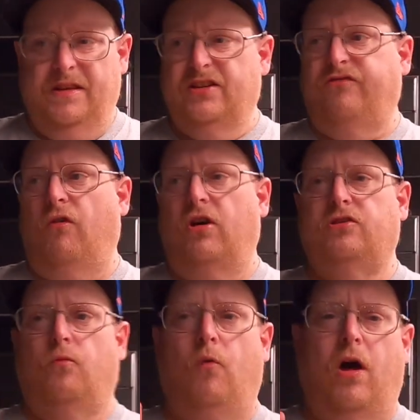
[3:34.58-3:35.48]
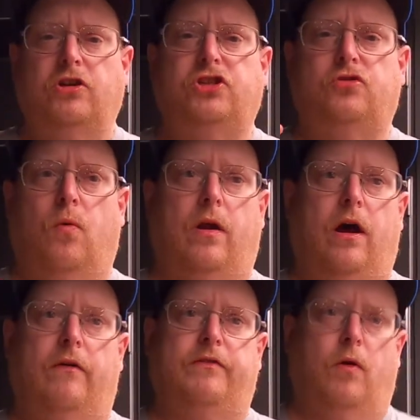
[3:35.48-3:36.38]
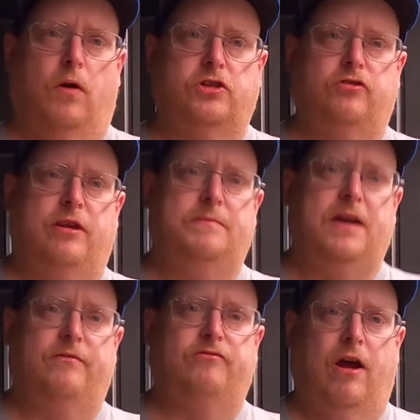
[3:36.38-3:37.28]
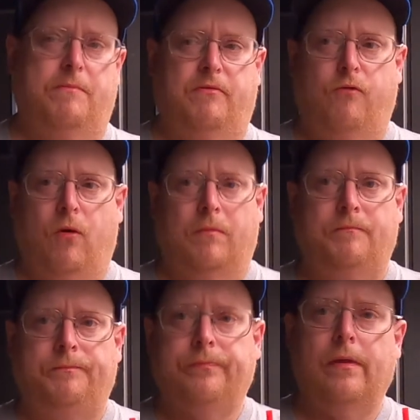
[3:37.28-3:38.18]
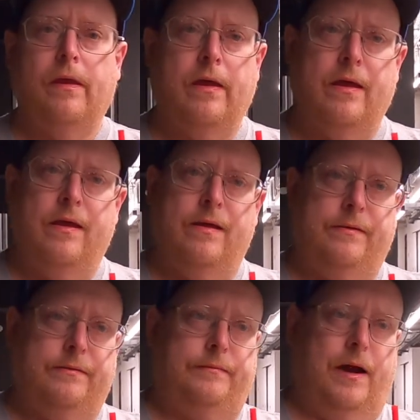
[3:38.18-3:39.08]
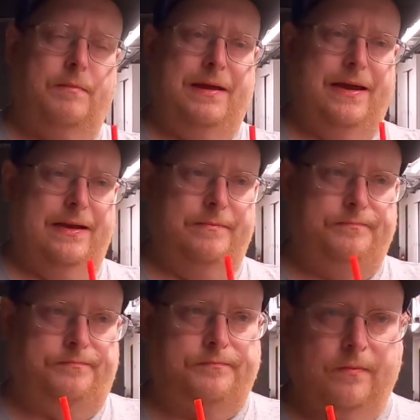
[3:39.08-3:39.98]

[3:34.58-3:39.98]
This falls well short of the orange creams I've tried before. I mean,